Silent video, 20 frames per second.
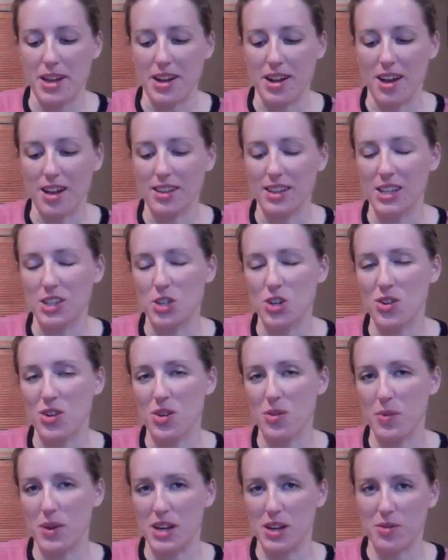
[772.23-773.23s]
But I'll
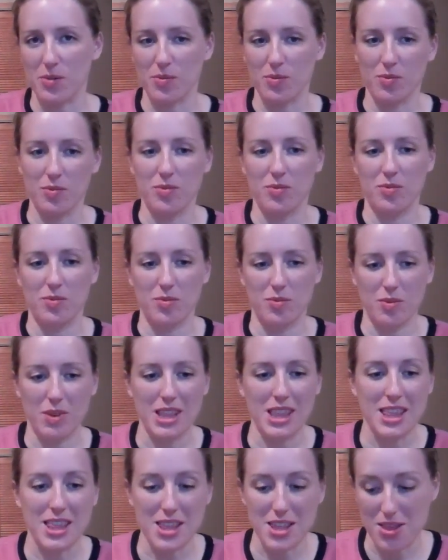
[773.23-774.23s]
let you know when
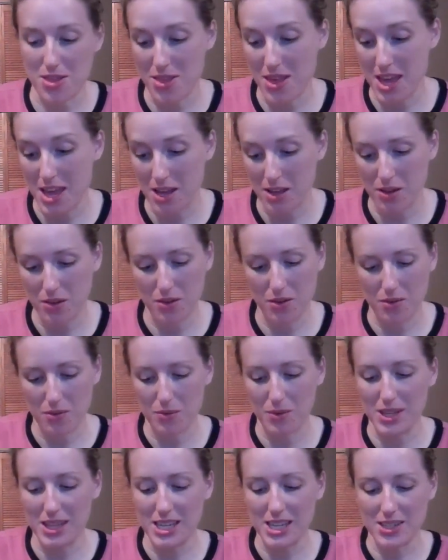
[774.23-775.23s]
the thing
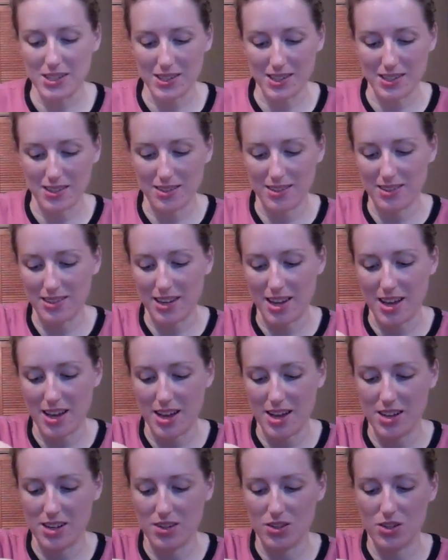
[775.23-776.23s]
releases
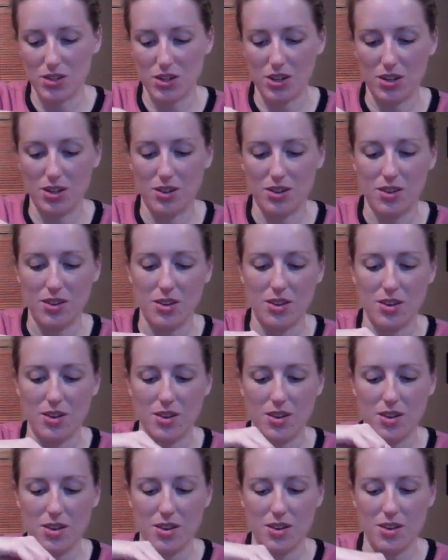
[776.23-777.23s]
and
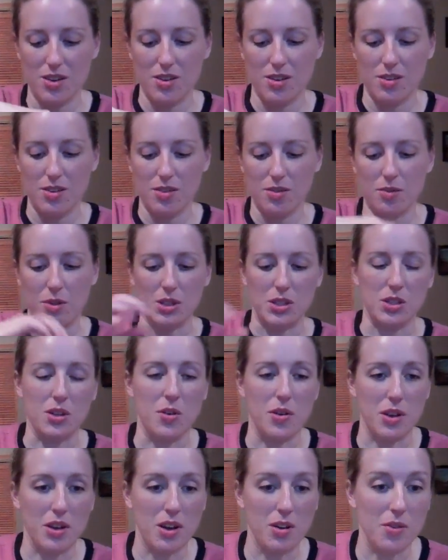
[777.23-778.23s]

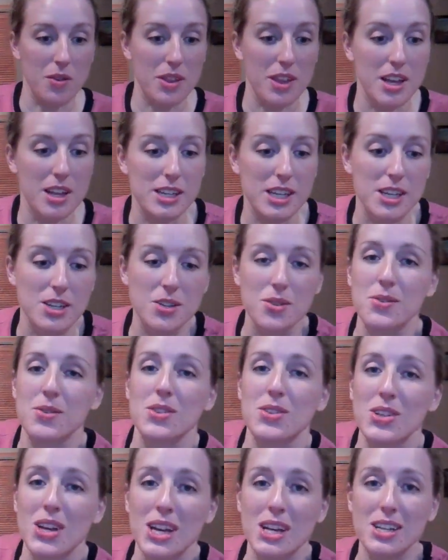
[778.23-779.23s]
what's going on with it and
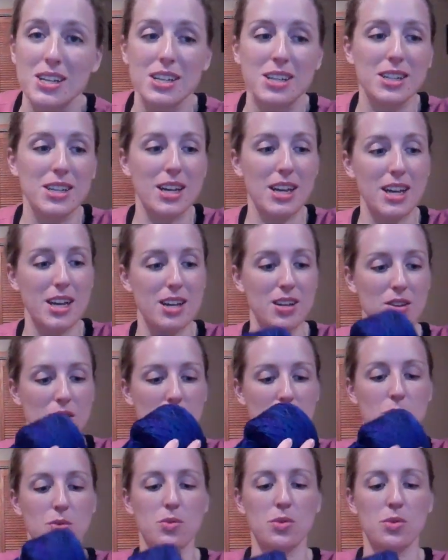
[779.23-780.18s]
who designed it and